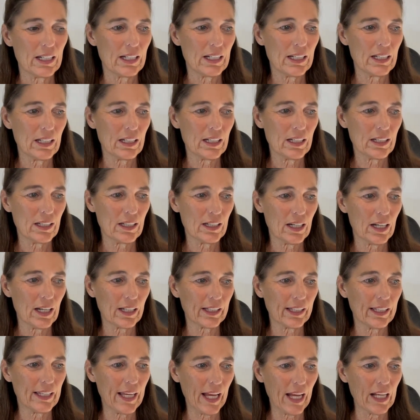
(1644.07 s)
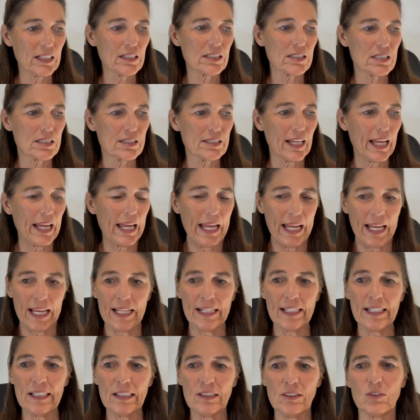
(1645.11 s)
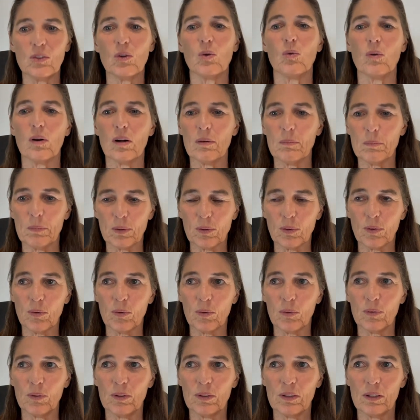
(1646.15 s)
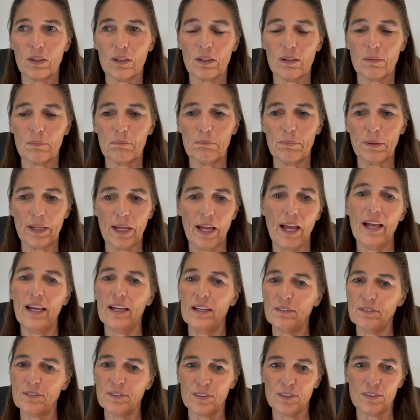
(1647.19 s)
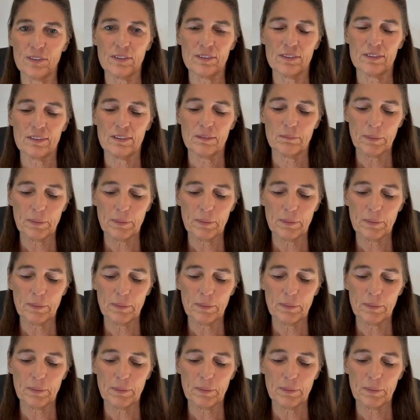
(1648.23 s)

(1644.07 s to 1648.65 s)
uh, against any normal behavior.